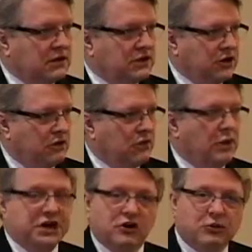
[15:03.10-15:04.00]
So
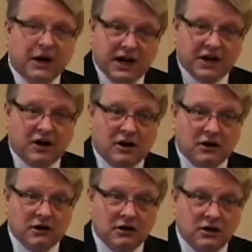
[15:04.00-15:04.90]
when you go to buy a
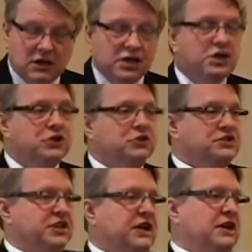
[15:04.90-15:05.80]
car, you
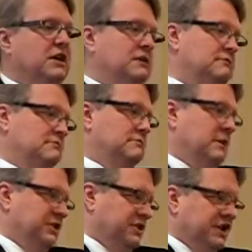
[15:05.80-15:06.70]
say,
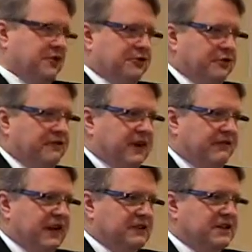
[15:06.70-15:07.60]
you see the
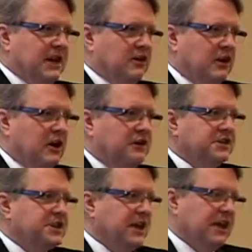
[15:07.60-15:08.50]
$35,000 car and
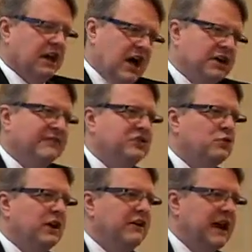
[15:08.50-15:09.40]
you say, I'll give you
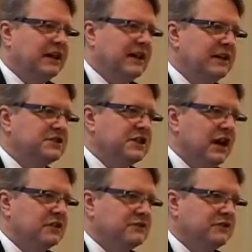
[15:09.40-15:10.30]

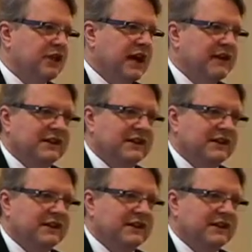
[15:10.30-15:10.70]
$29,000 for that.